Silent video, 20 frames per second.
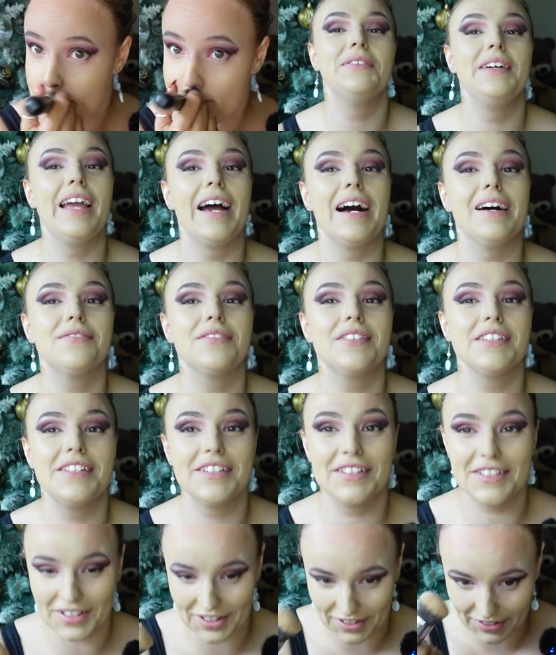We have the
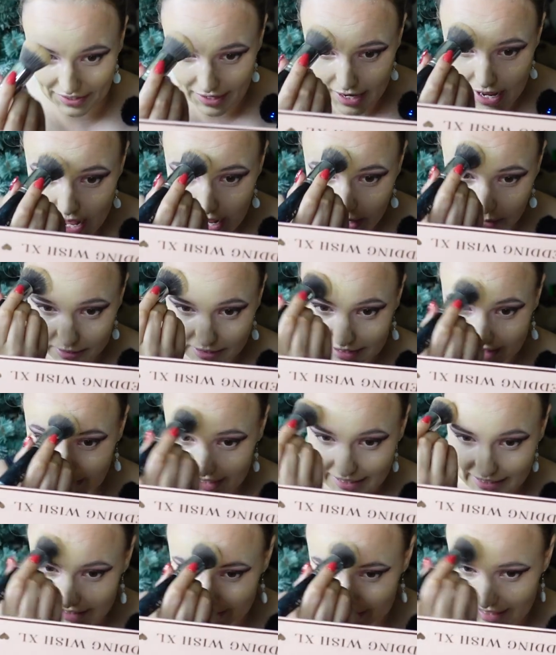dessert. We're
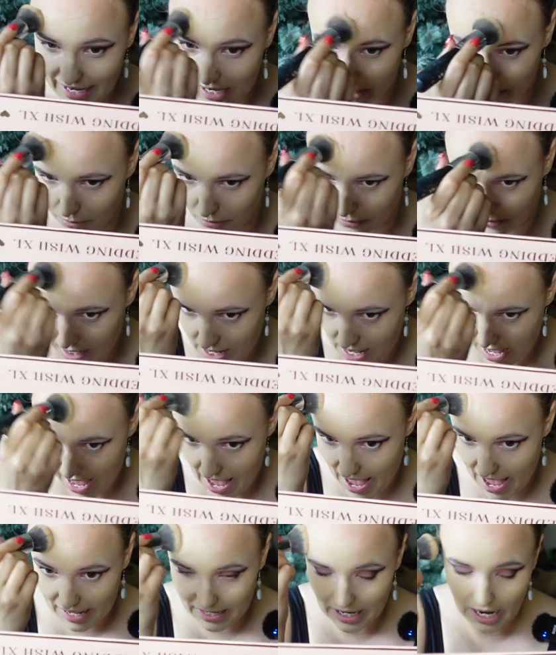sitting at the table
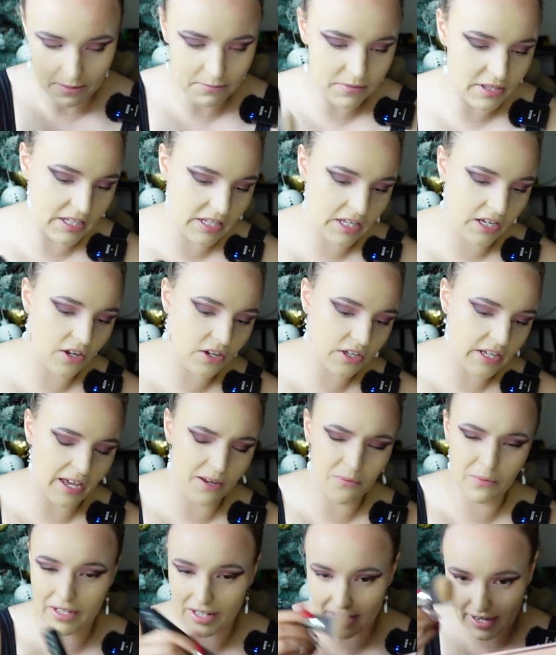and I'm thinking,
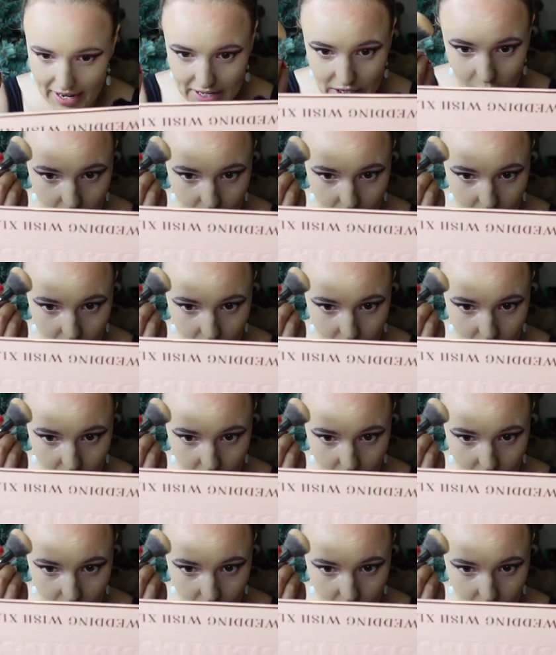okay, we're gonna head